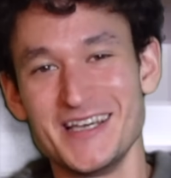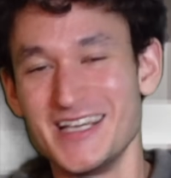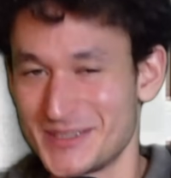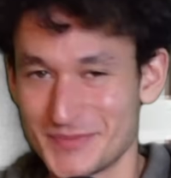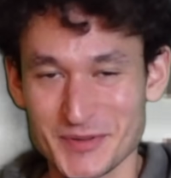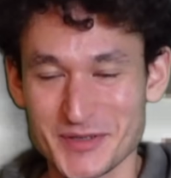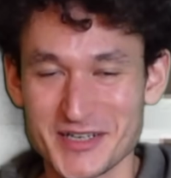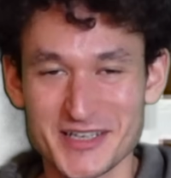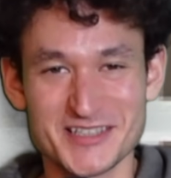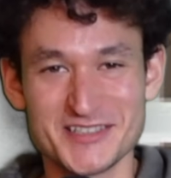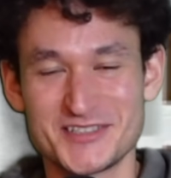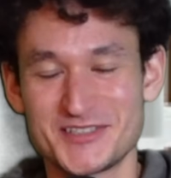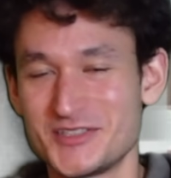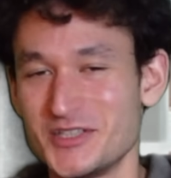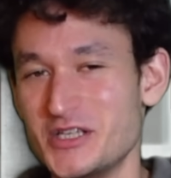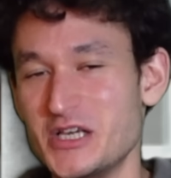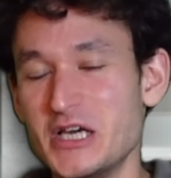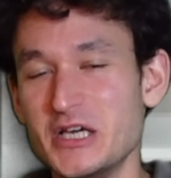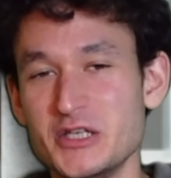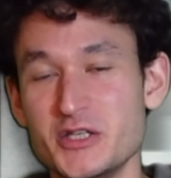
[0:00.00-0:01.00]
is because
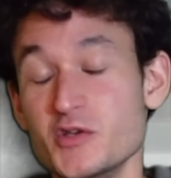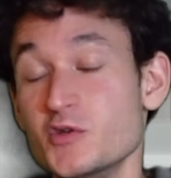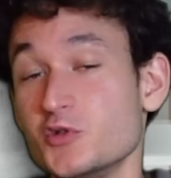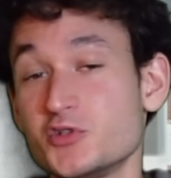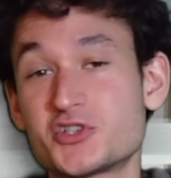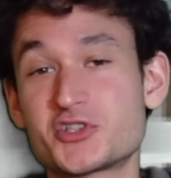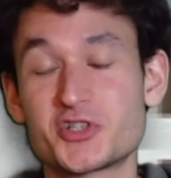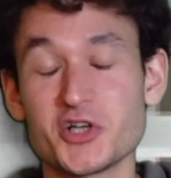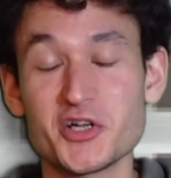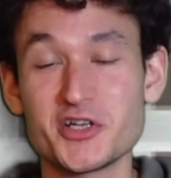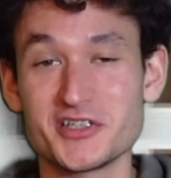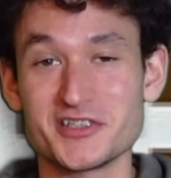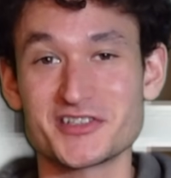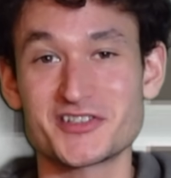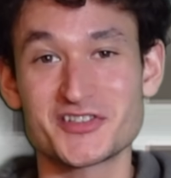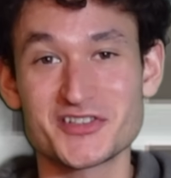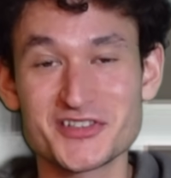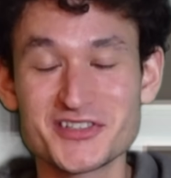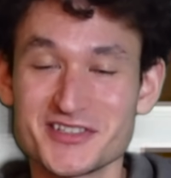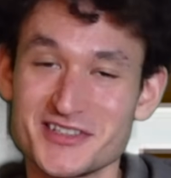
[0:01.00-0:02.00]
you
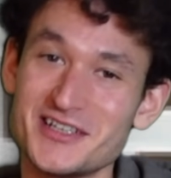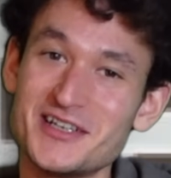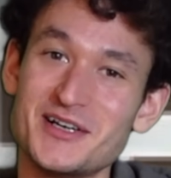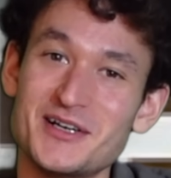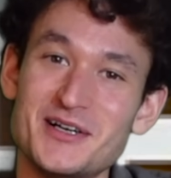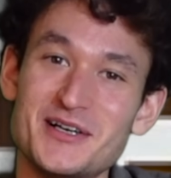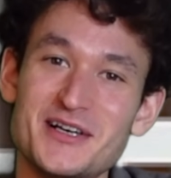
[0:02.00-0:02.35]
shouldn't. Maybe if you